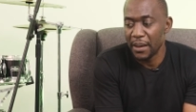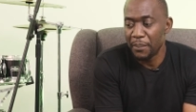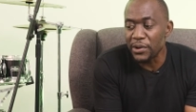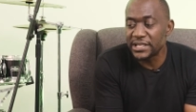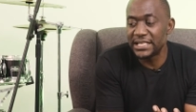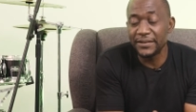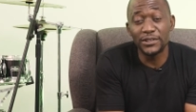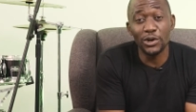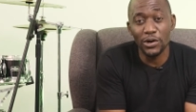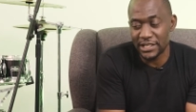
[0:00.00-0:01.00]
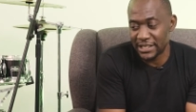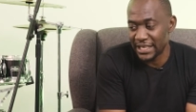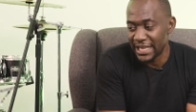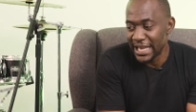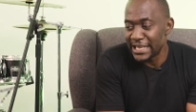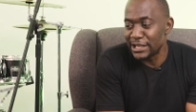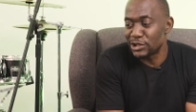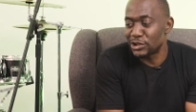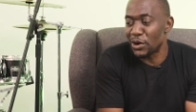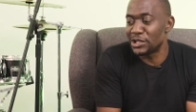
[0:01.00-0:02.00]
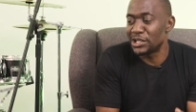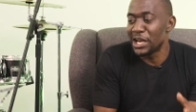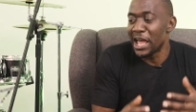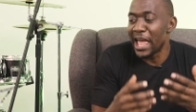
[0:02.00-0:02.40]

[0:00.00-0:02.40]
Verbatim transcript: Positive thoughts, they such